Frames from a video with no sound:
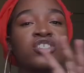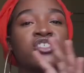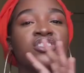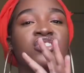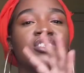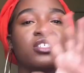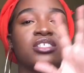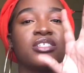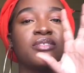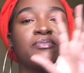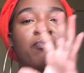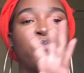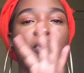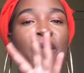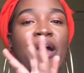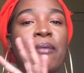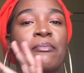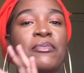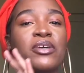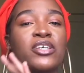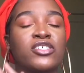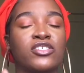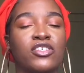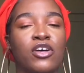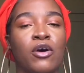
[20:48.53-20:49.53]
just prime
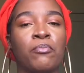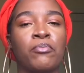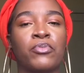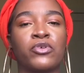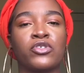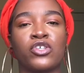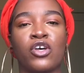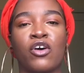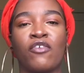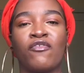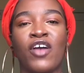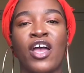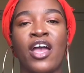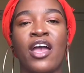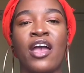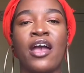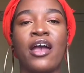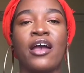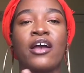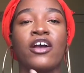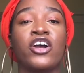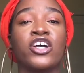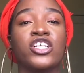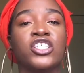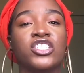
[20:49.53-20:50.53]
examples of
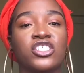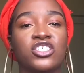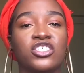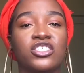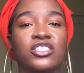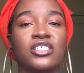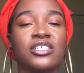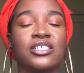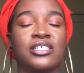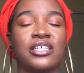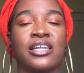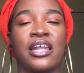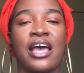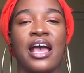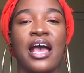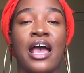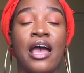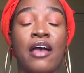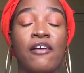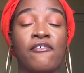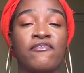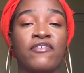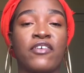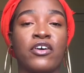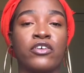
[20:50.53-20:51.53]
conditioners that I
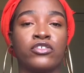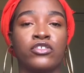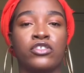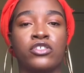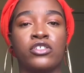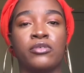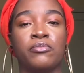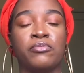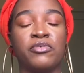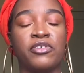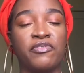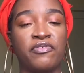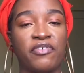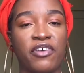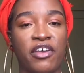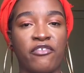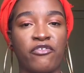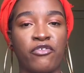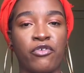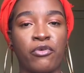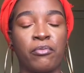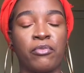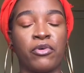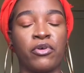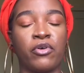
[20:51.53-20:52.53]
have found to be
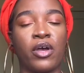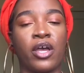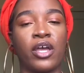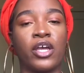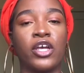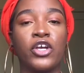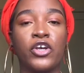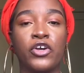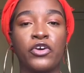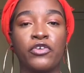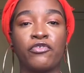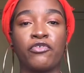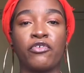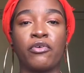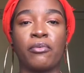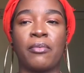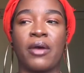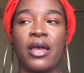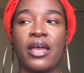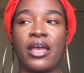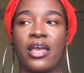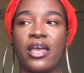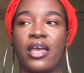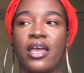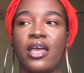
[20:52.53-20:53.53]
favorable and good for my
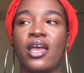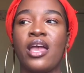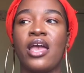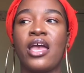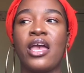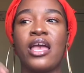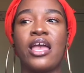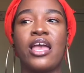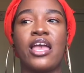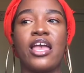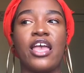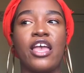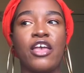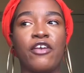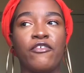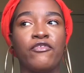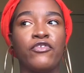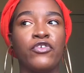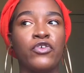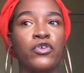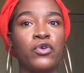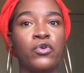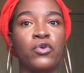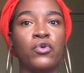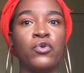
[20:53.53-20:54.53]
hair. If
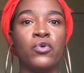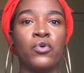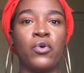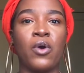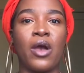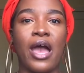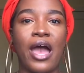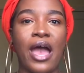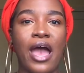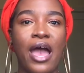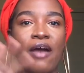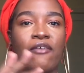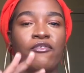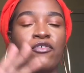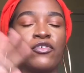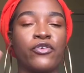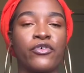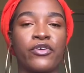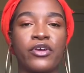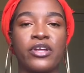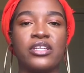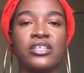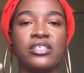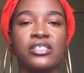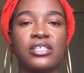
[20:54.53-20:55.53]
you have
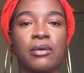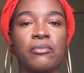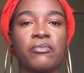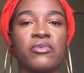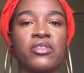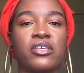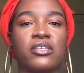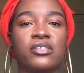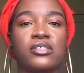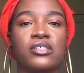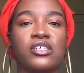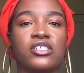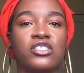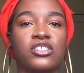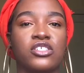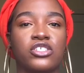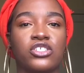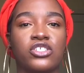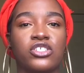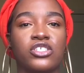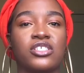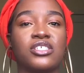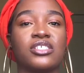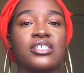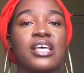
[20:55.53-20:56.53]
already some of these
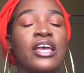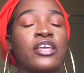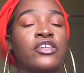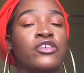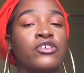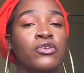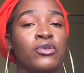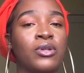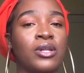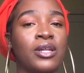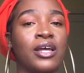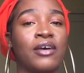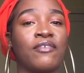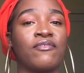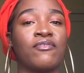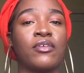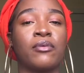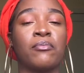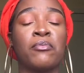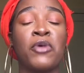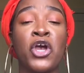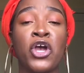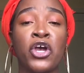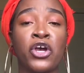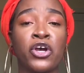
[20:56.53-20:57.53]
conditioners and you love
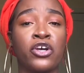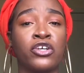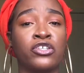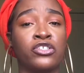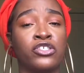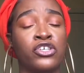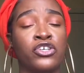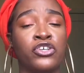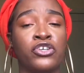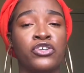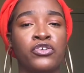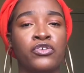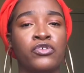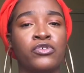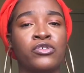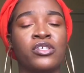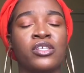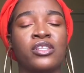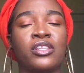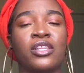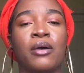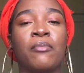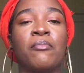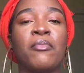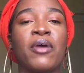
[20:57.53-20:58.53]
them, continue
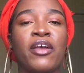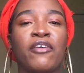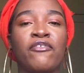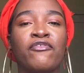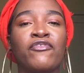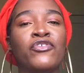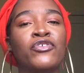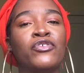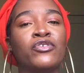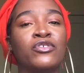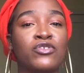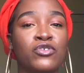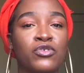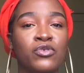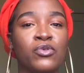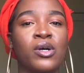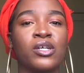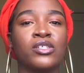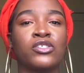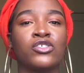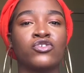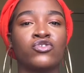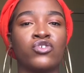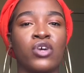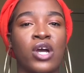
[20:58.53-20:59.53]
using them. If you do want
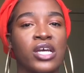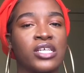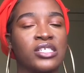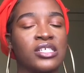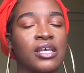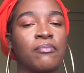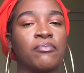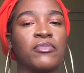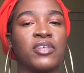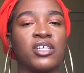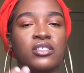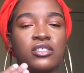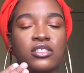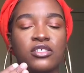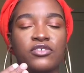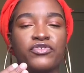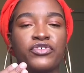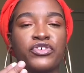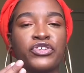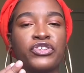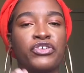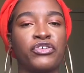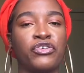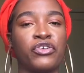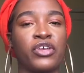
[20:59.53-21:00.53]
to try something
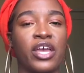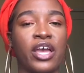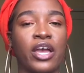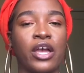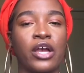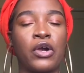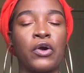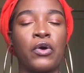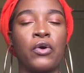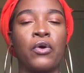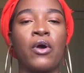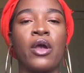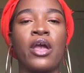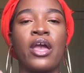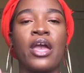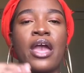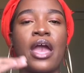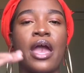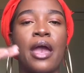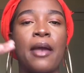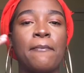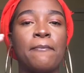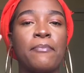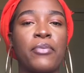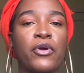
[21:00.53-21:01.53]
different, you can go
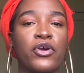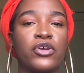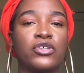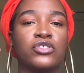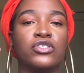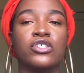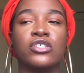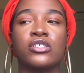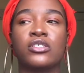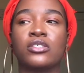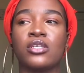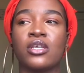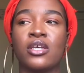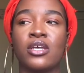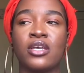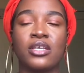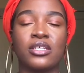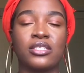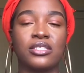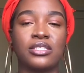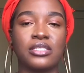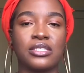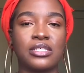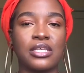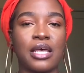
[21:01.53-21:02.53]
and purchase
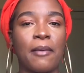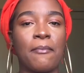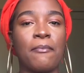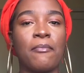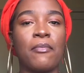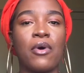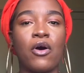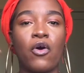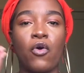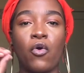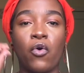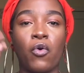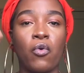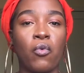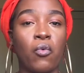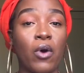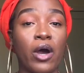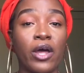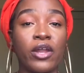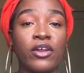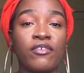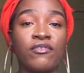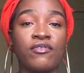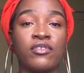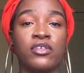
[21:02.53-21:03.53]
some or
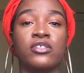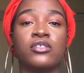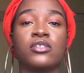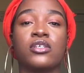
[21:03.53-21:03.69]
one of these